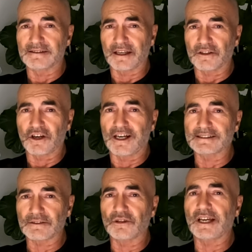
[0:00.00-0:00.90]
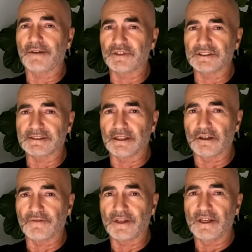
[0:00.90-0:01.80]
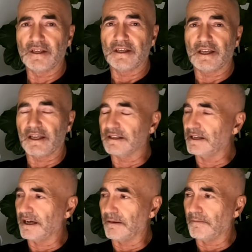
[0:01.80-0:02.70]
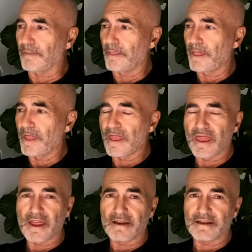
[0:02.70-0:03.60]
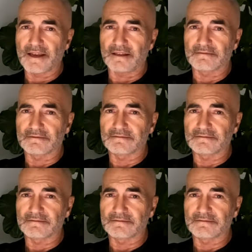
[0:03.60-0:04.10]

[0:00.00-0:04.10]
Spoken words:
So guys, look after yourself and yeah,